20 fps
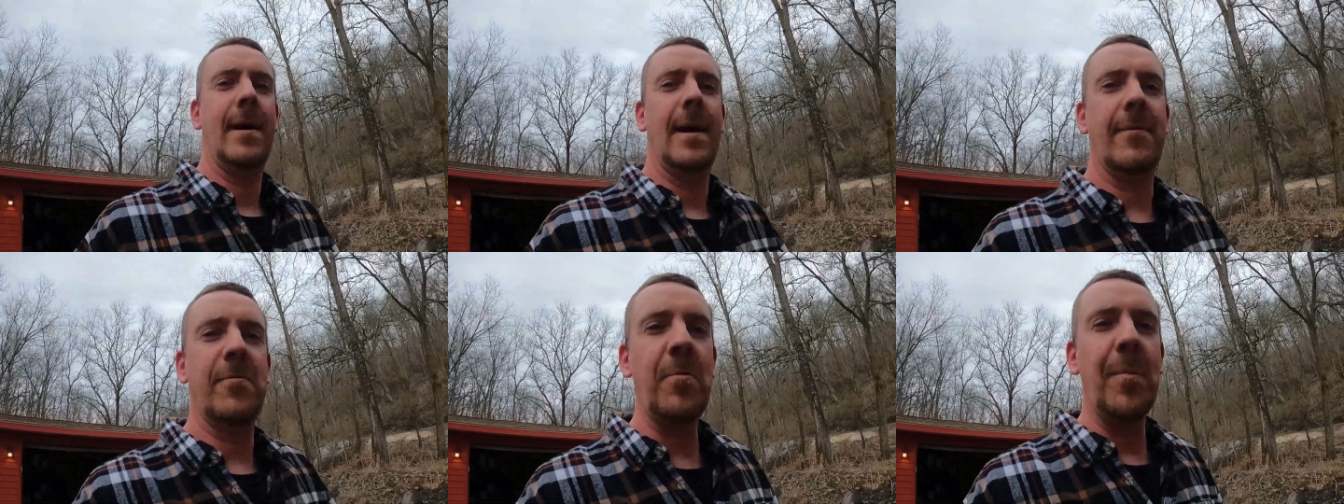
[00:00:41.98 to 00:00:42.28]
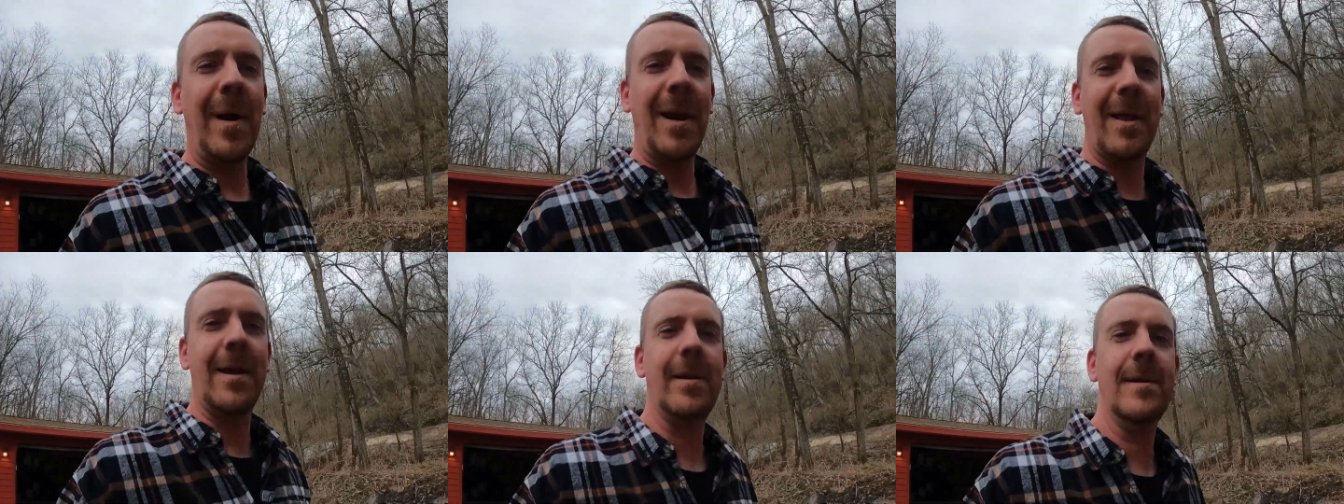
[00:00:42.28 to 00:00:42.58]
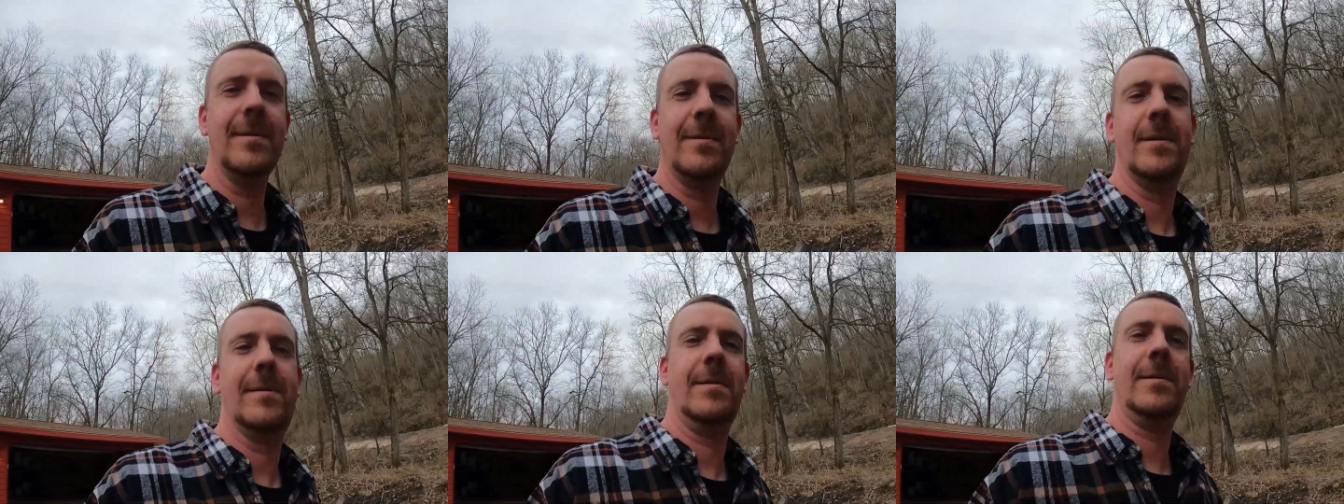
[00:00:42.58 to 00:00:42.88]
Hey everybody,
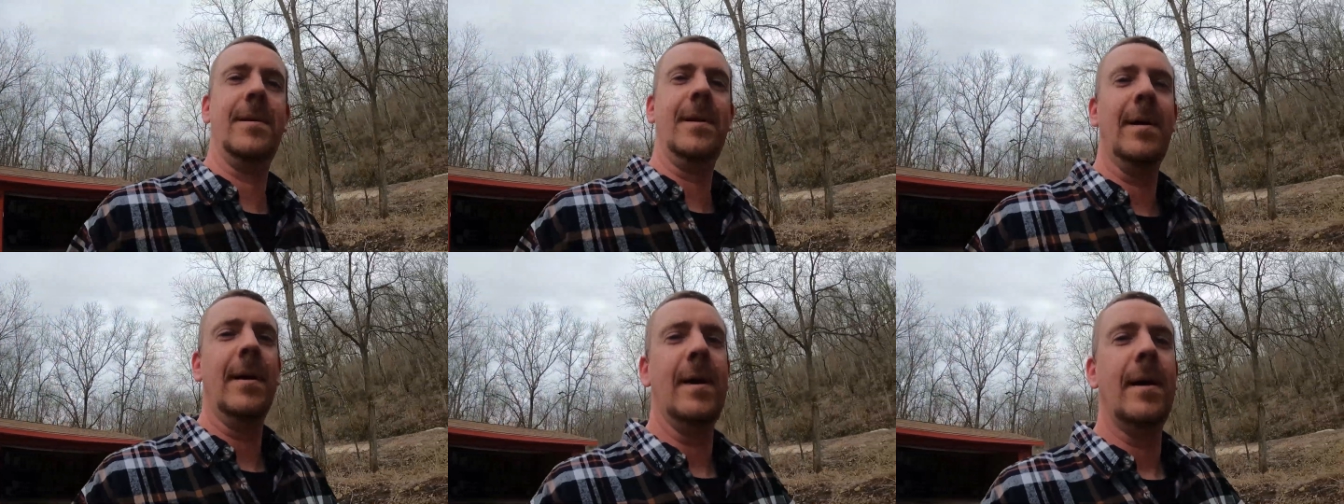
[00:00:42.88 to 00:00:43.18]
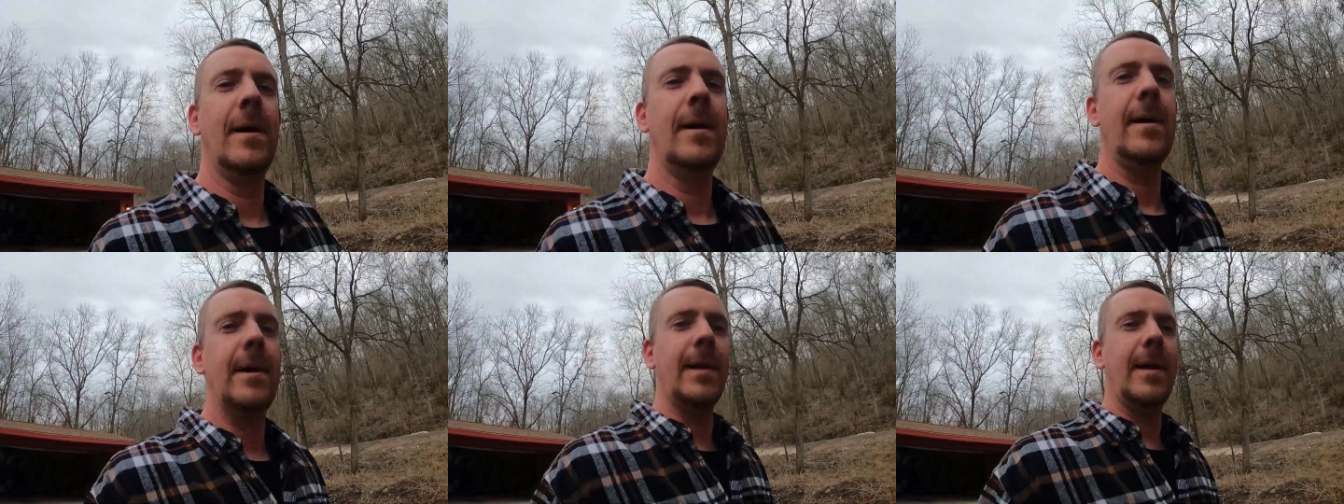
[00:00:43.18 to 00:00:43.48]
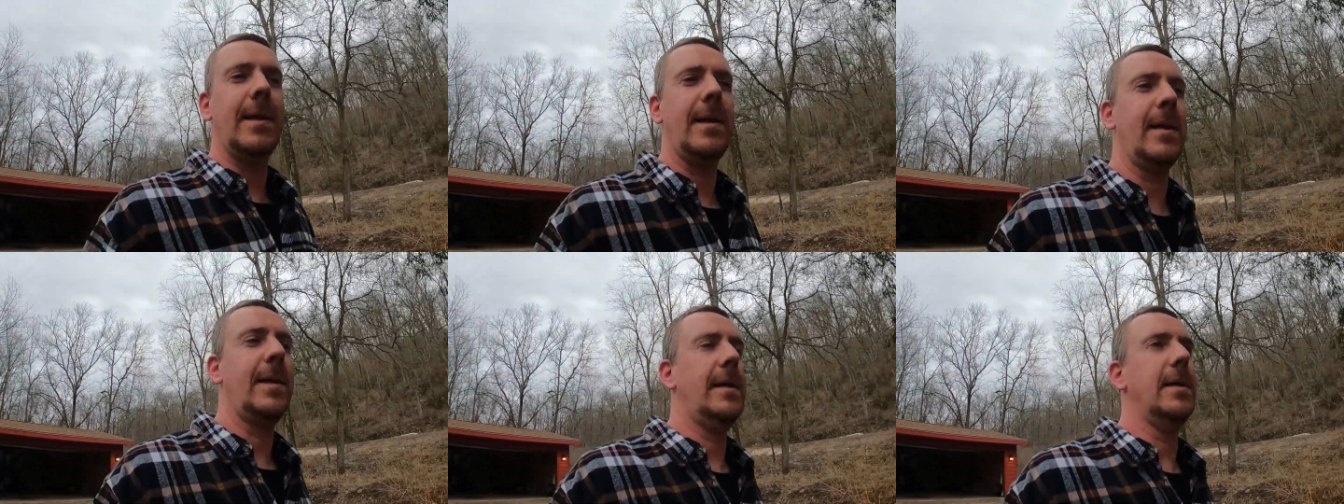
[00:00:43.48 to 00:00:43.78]

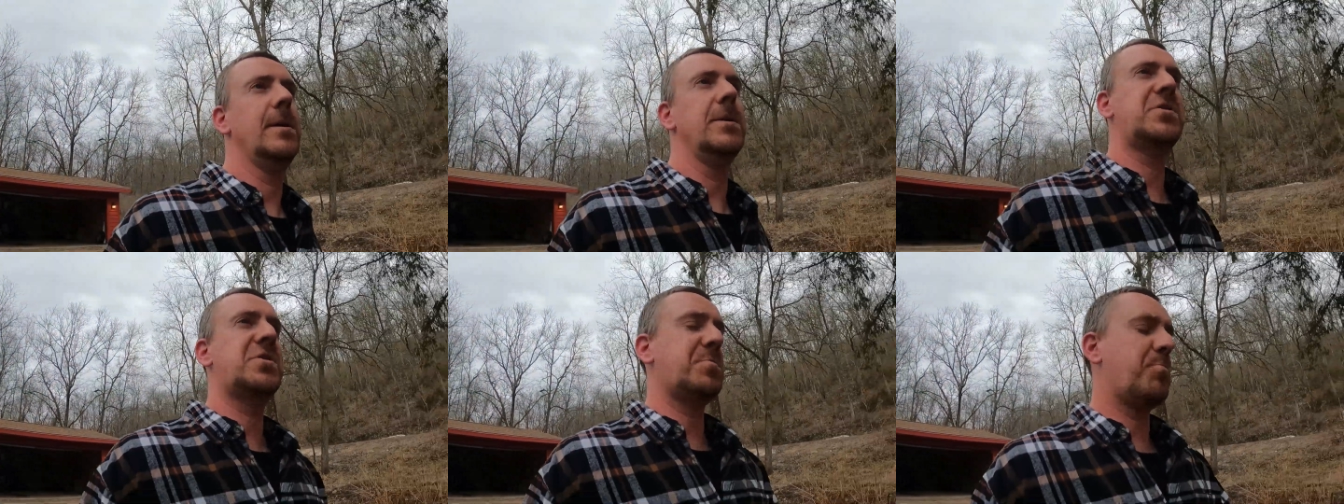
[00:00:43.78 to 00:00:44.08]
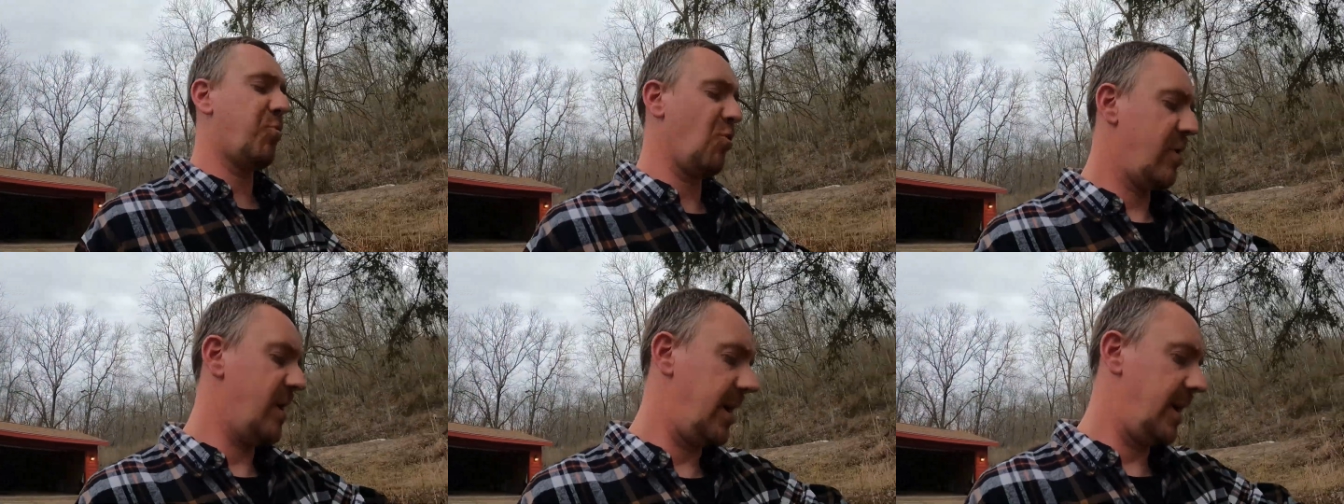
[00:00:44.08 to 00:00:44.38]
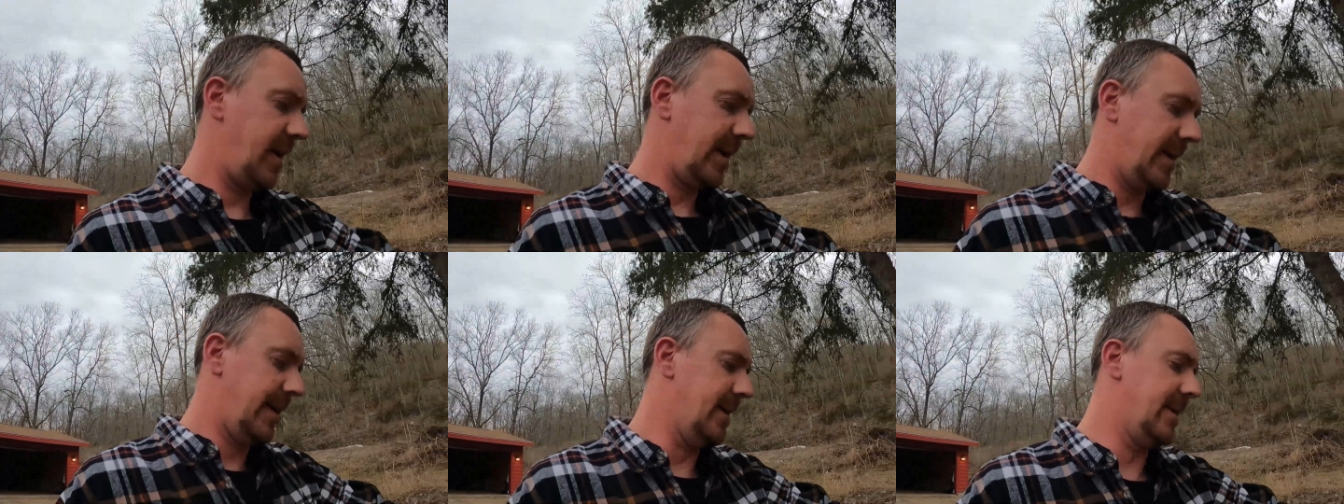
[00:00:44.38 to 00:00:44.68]
it is
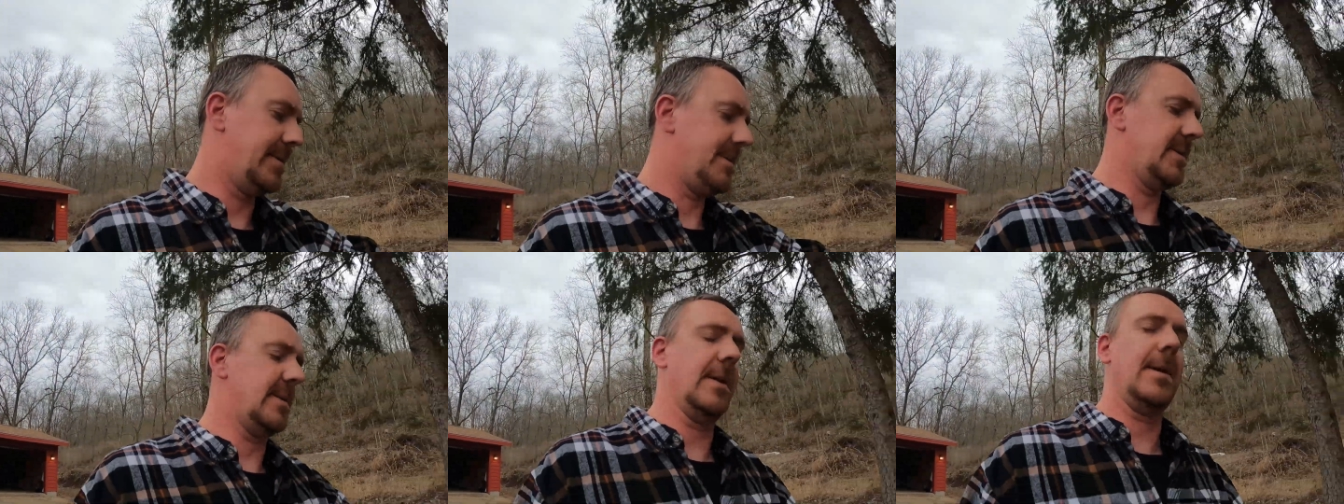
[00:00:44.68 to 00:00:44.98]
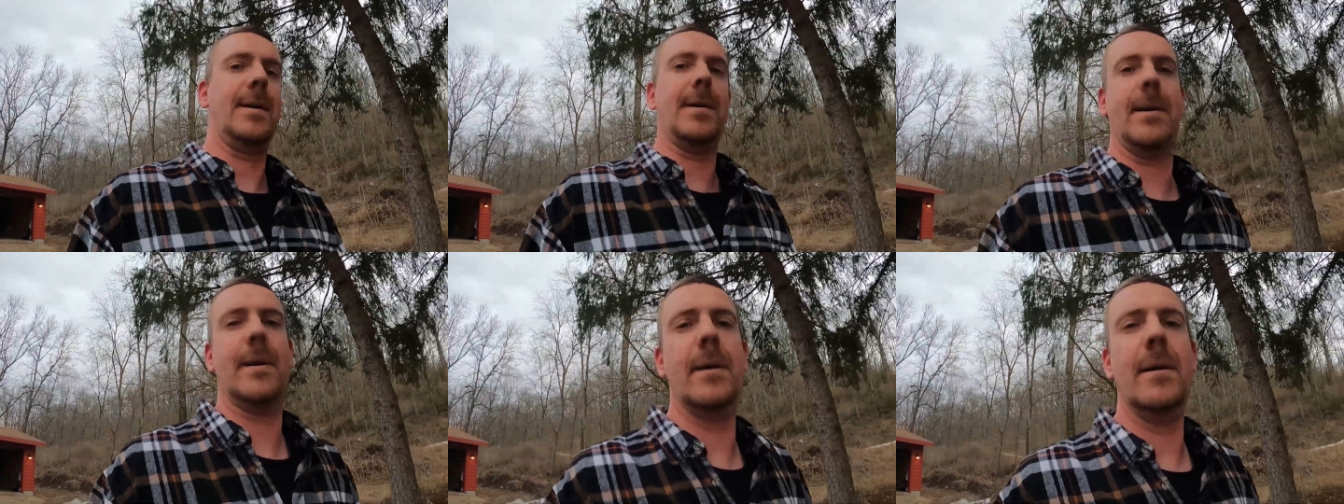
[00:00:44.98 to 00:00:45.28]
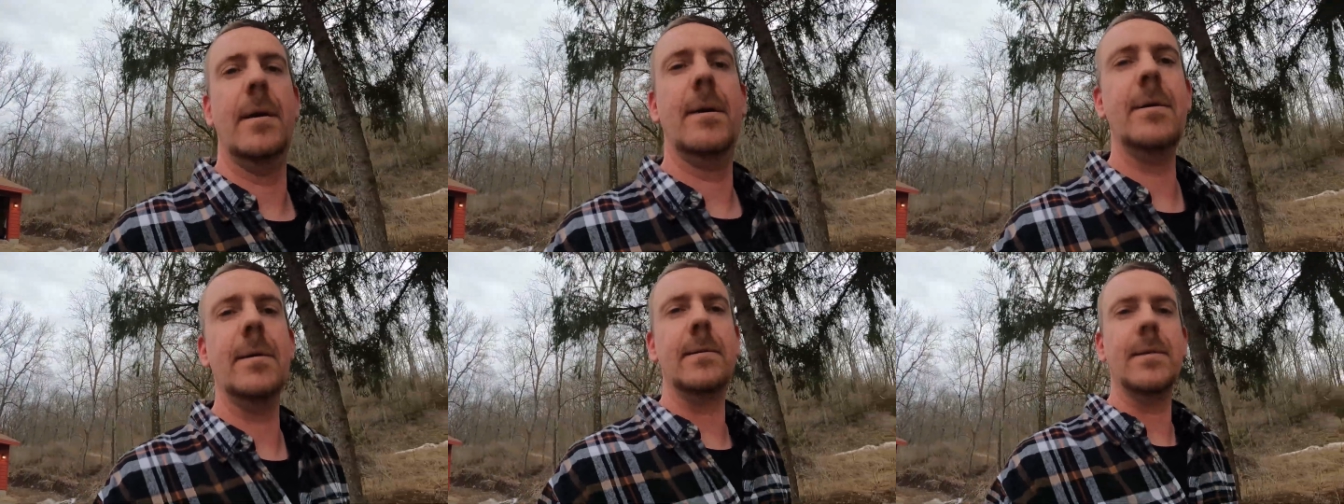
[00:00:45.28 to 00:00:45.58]
spring, it's uh,
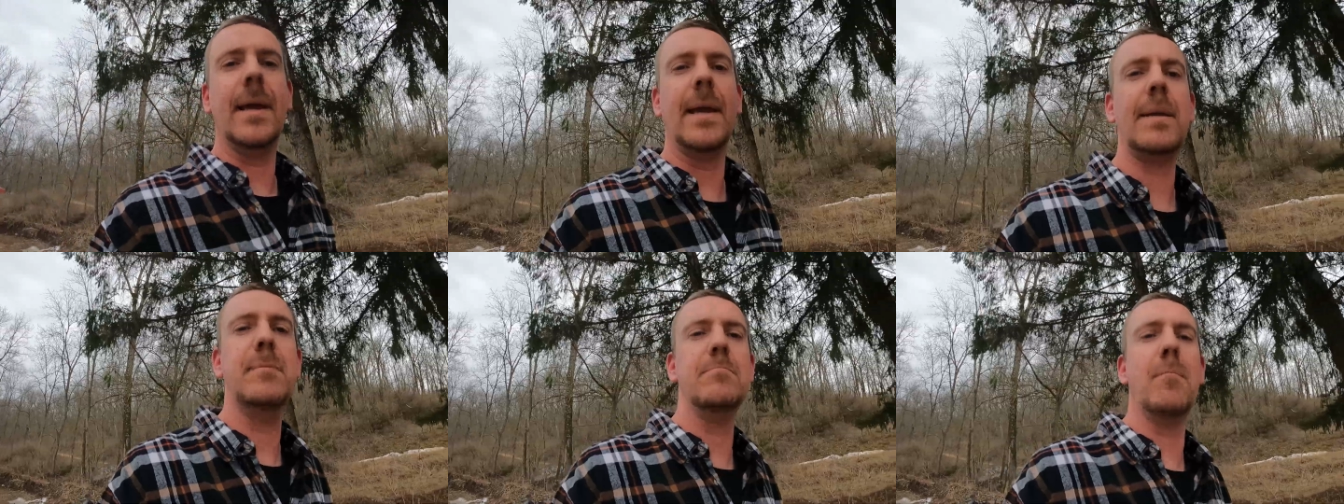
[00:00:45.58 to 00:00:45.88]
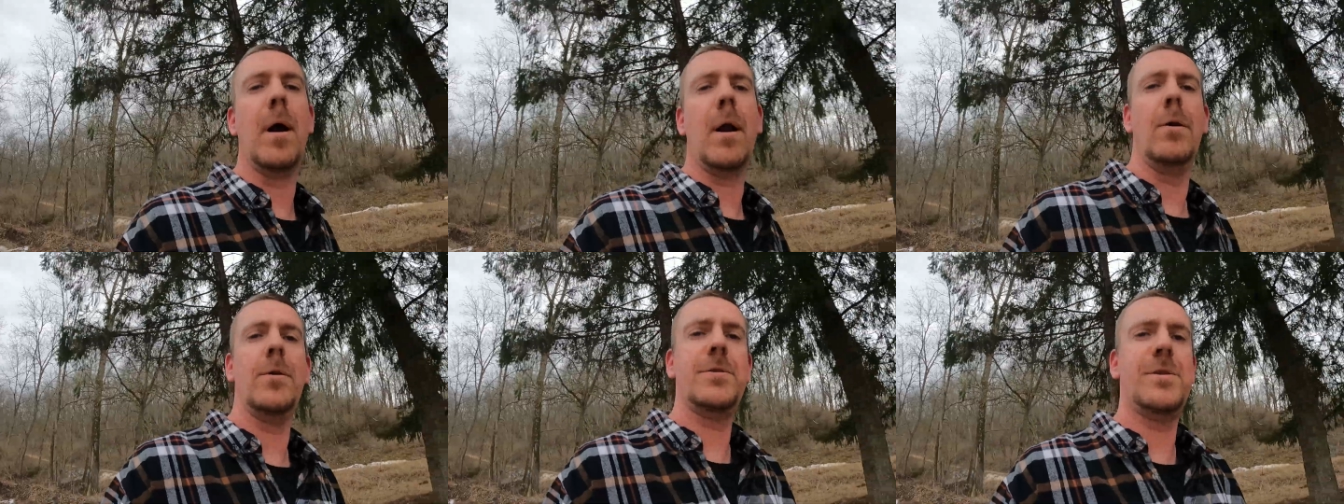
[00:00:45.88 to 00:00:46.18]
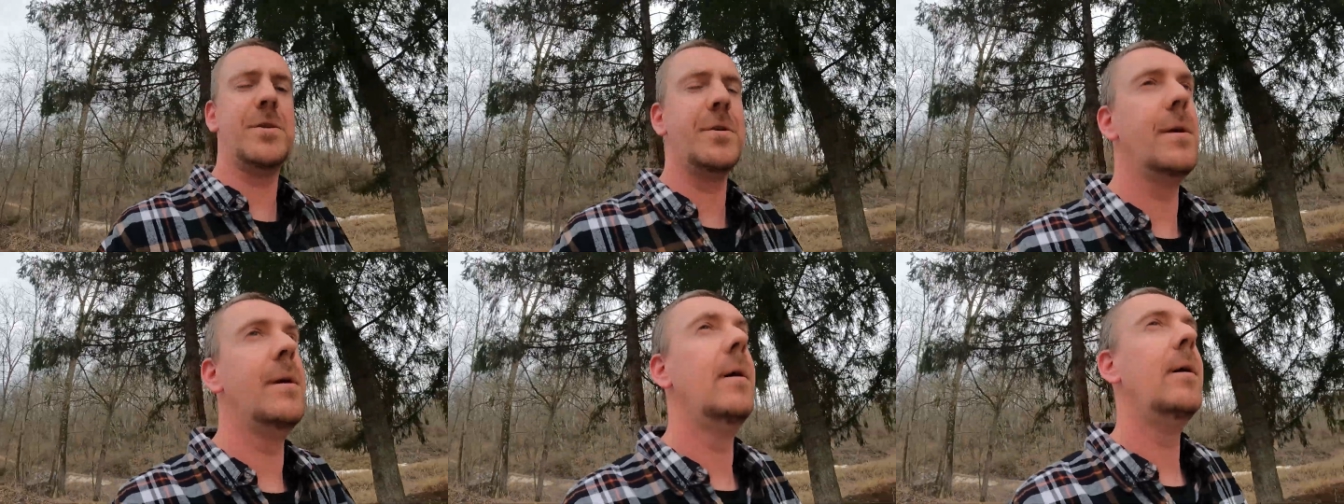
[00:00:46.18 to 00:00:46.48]
late
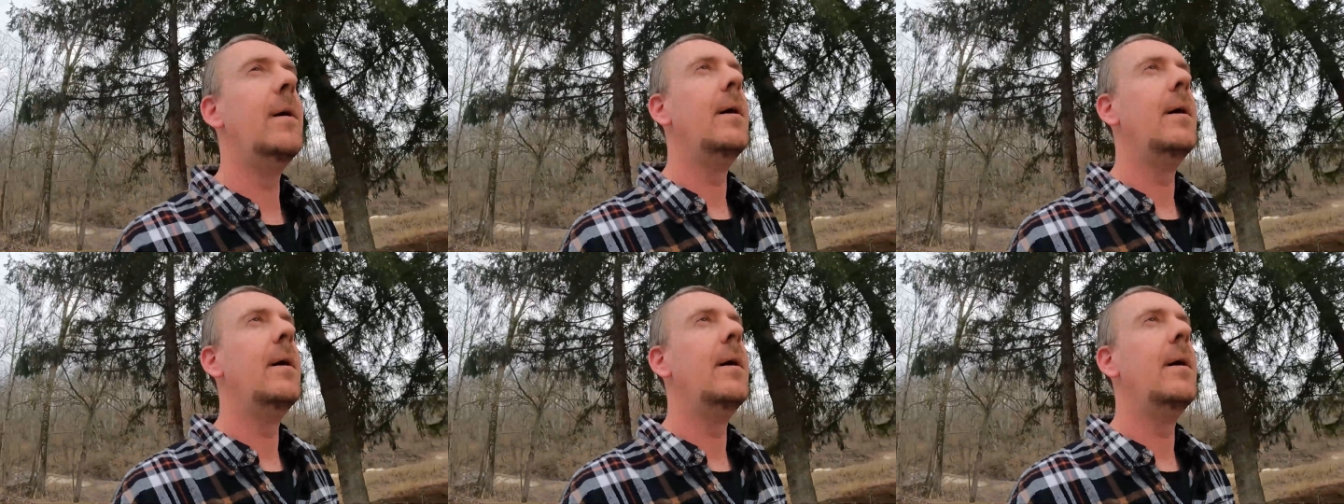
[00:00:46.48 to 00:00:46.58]
March,